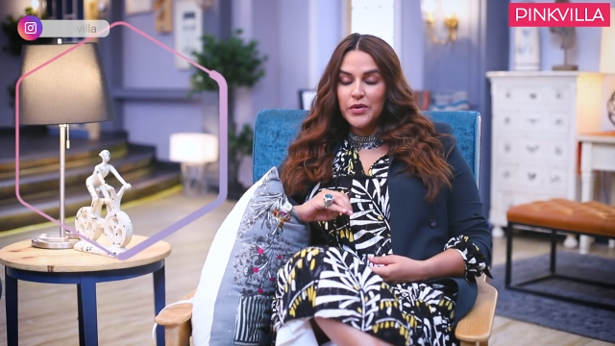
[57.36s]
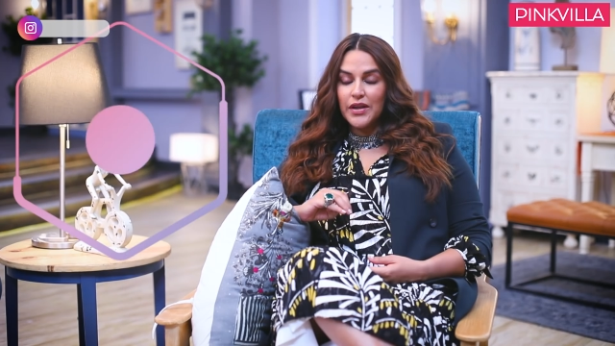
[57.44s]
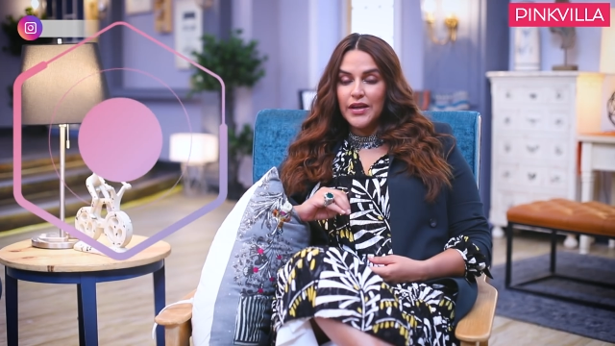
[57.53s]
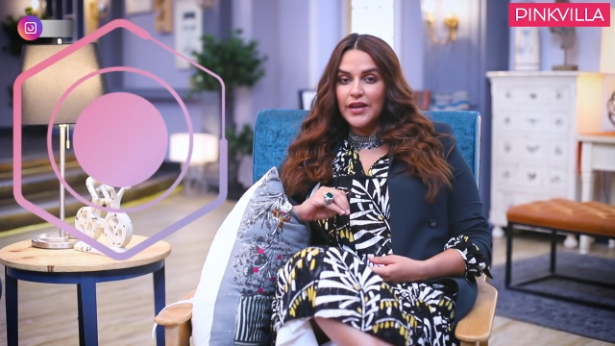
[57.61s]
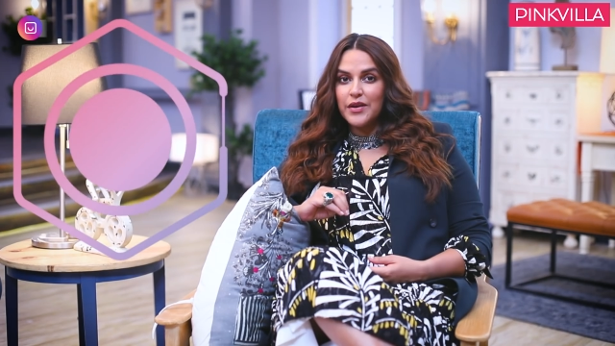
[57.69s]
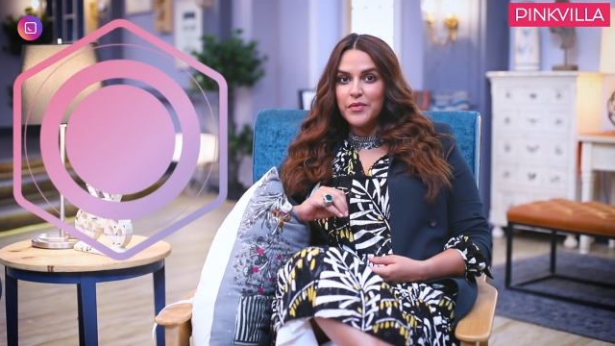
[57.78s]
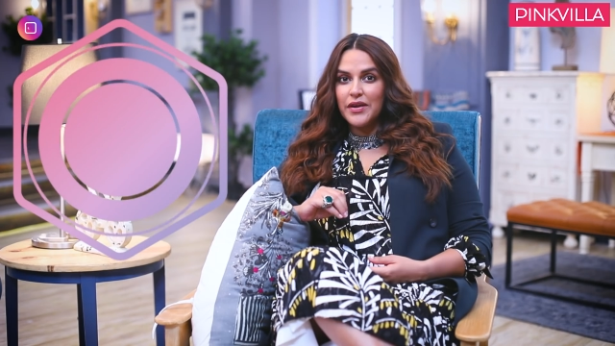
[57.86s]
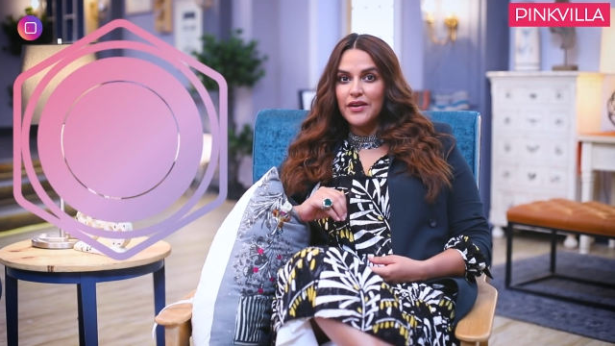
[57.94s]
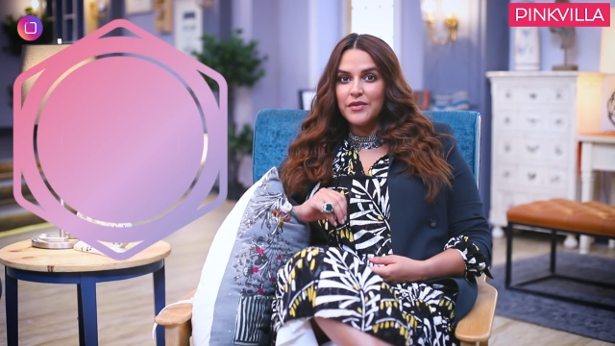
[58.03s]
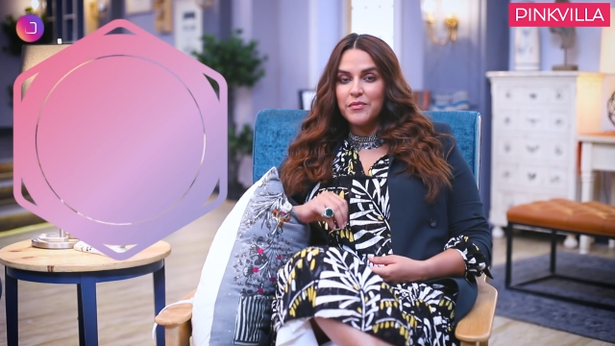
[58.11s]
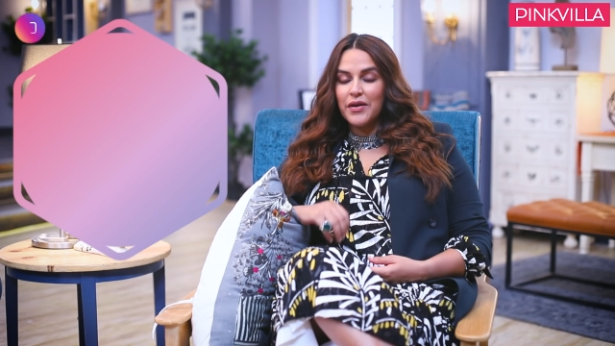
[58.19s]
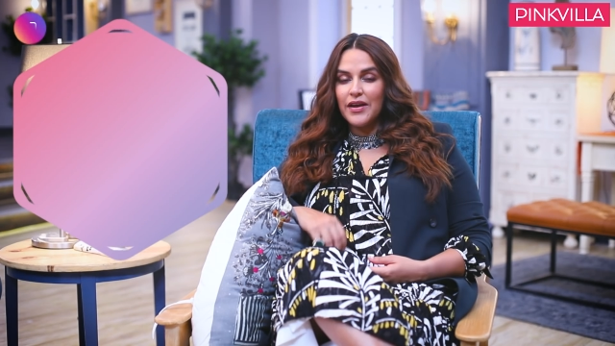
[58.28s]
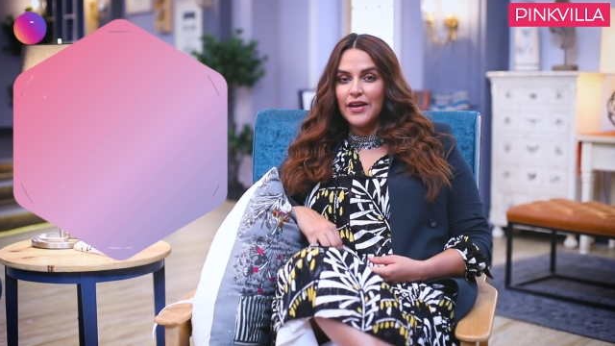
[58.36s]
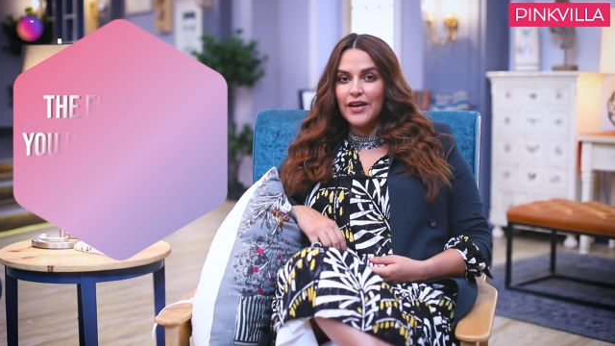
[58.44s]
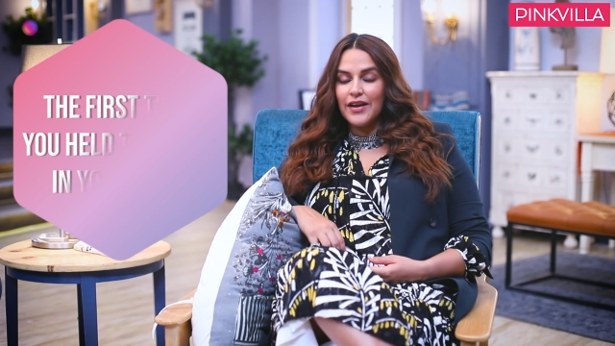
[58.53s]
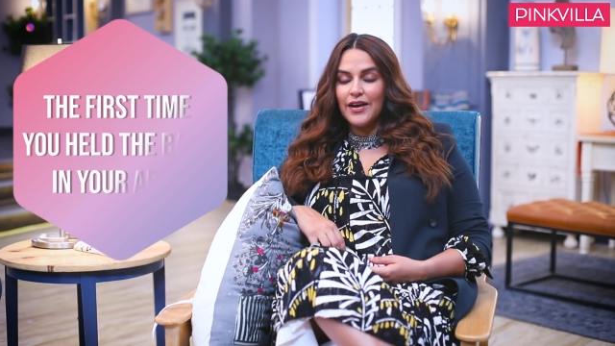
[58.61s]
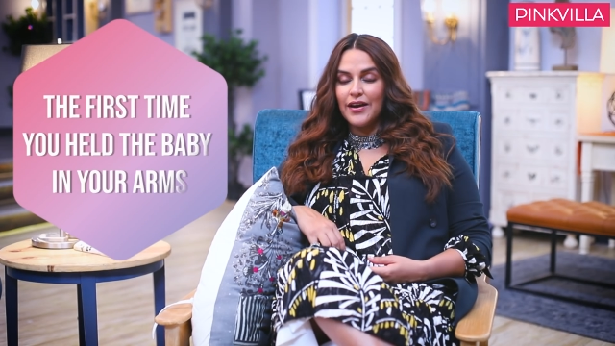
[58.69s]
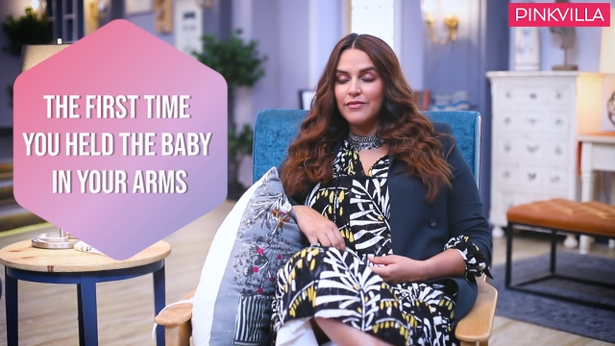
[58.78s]
when I held Mehr in my
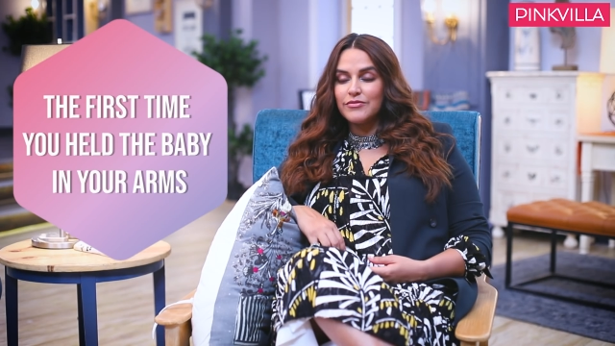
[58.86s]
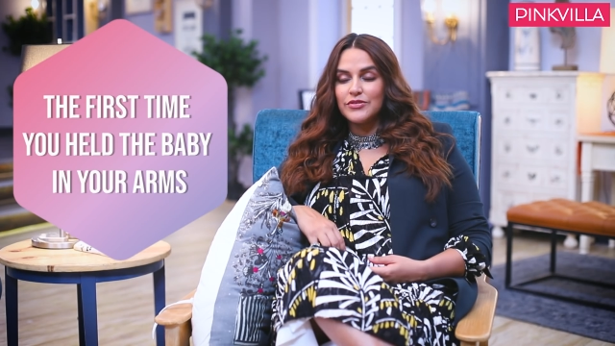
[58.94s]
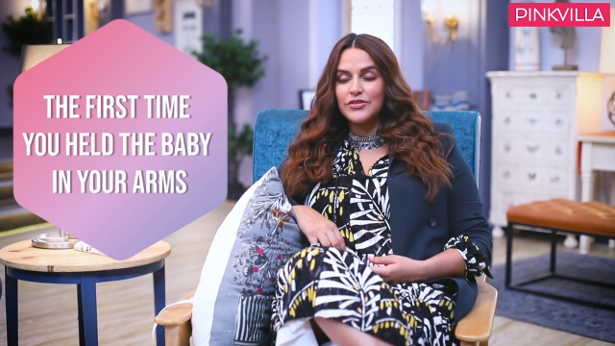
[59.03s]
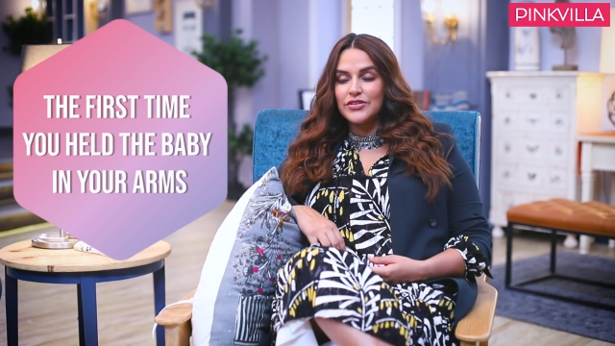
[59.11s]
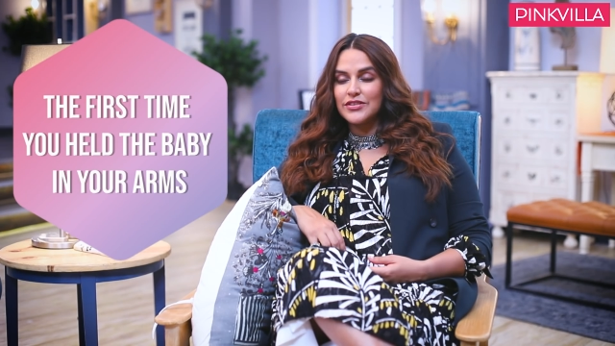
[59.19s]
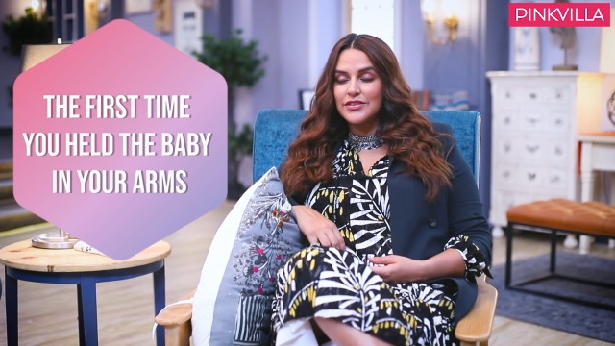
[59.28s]
arms,